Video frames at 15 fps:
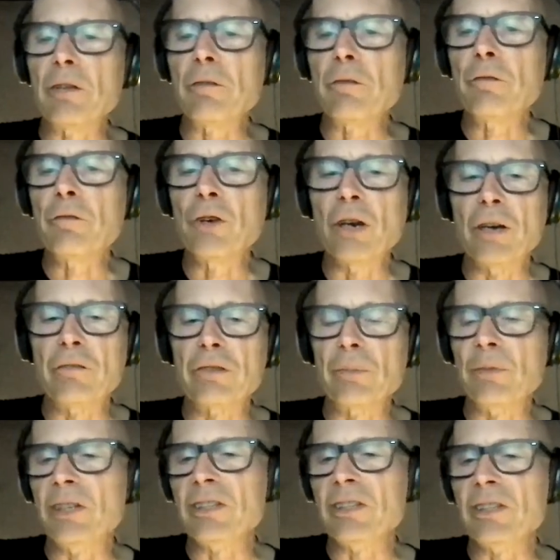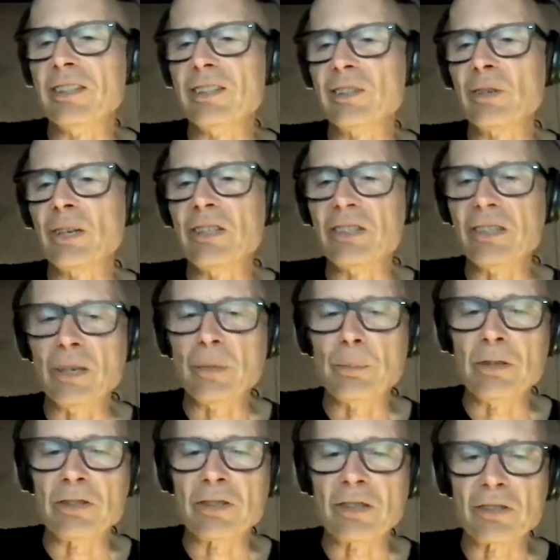the foot from these crazy
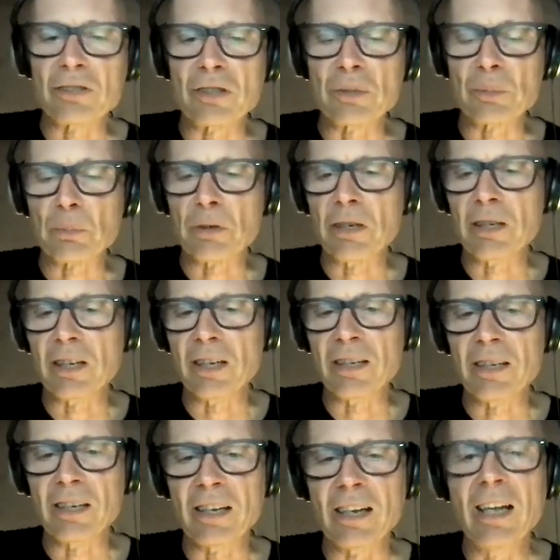hippies on Salt Spring. And